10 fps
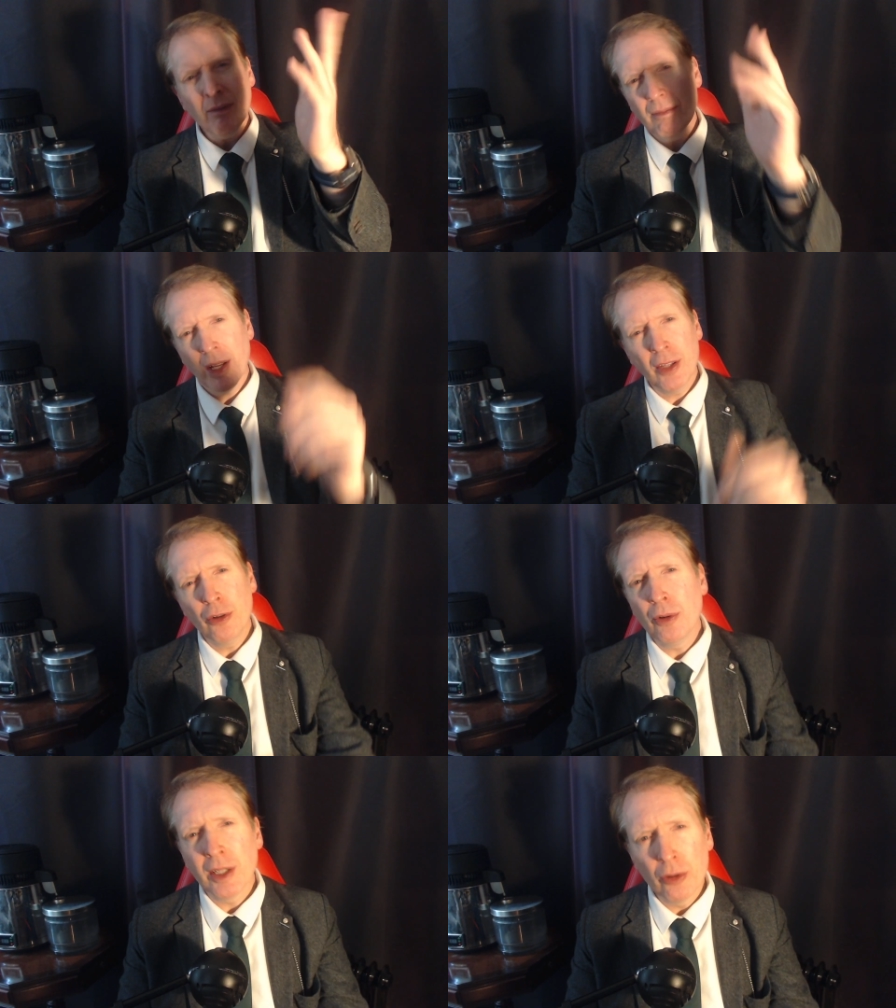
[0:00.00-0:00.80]
and you
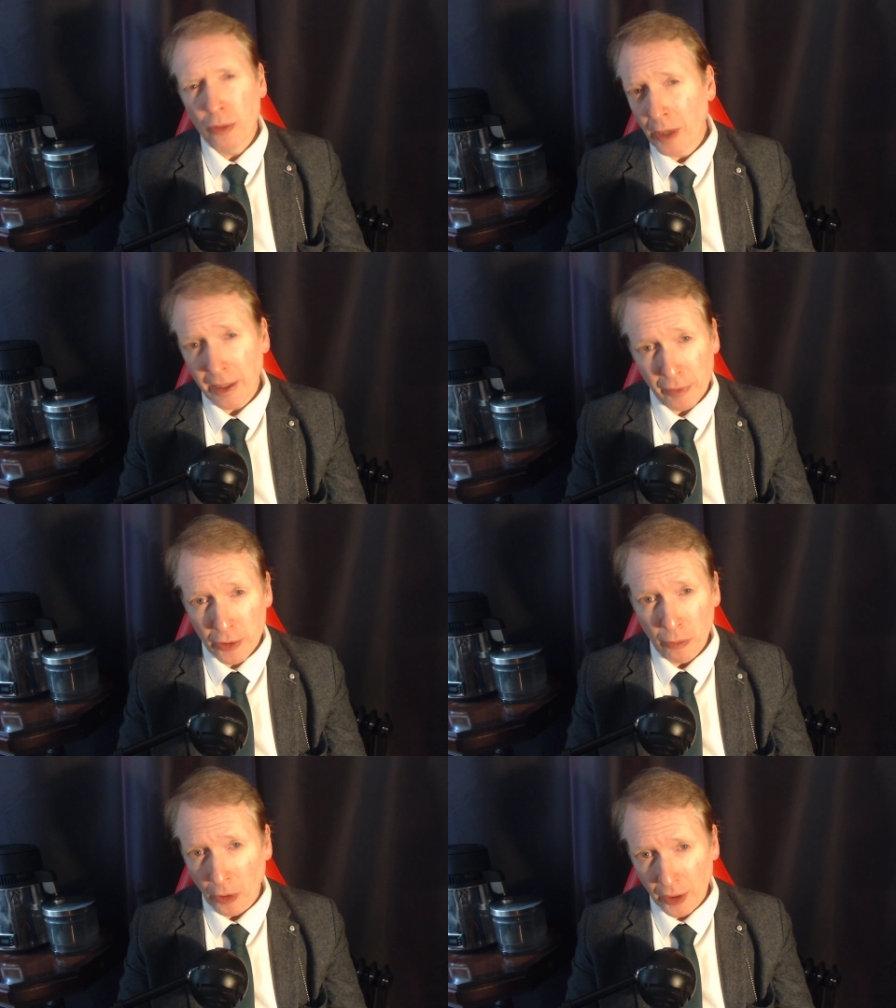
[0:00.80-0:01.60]
can do whatever
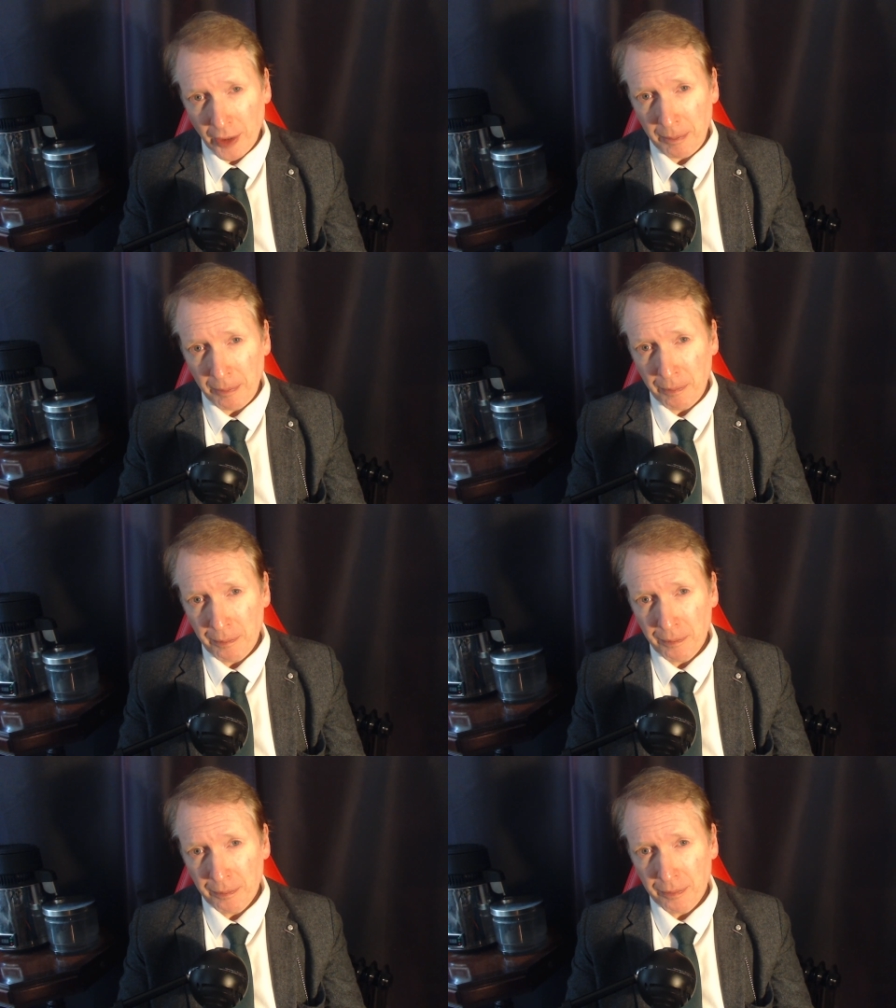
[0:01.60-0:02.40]
you want.
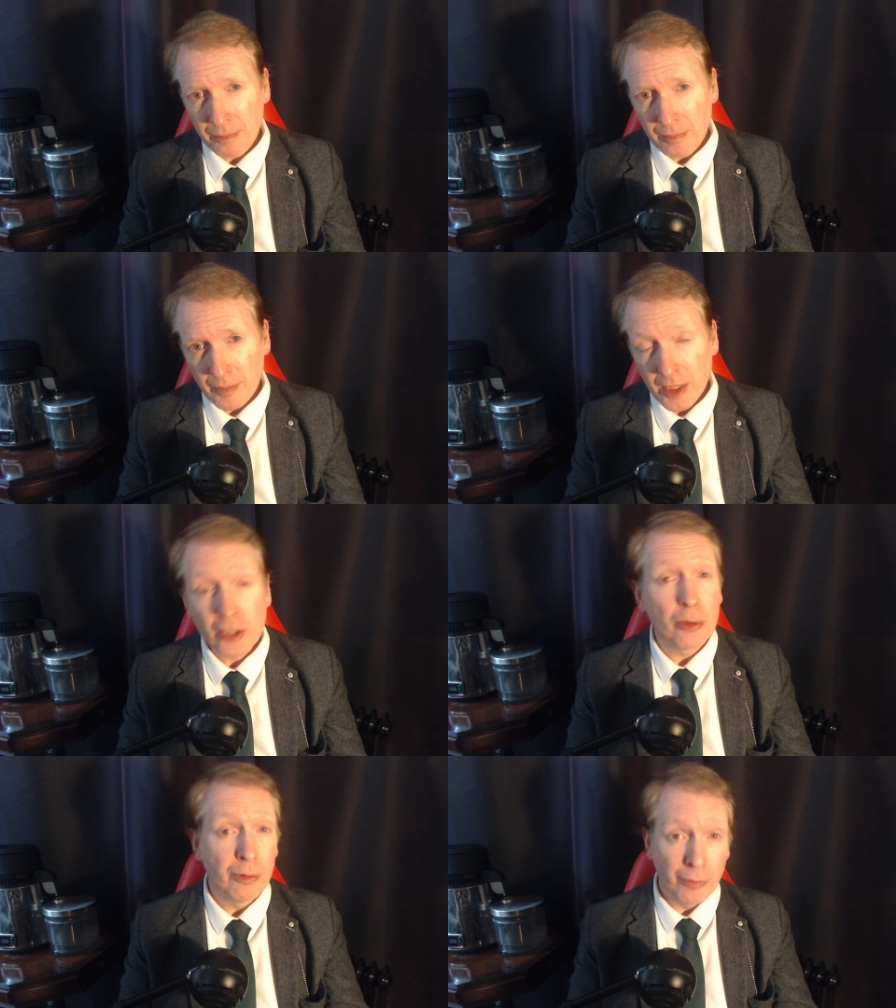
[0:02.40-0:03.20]

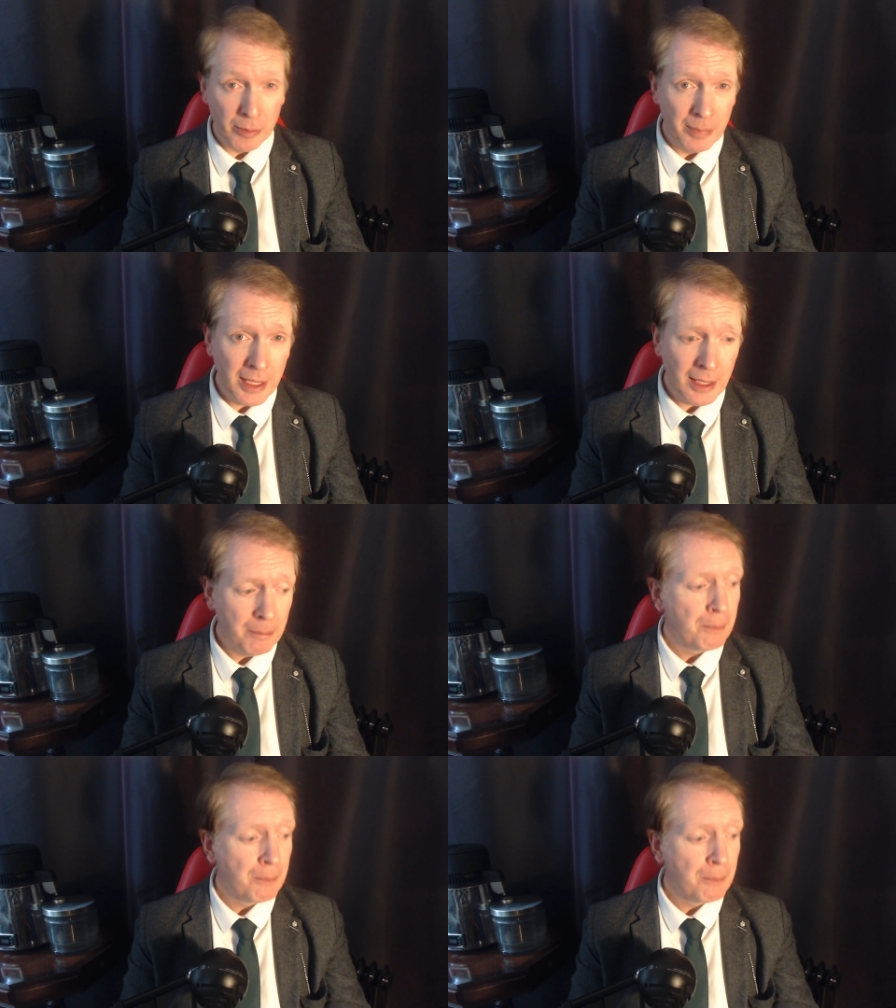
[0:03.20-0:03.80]
So, for me,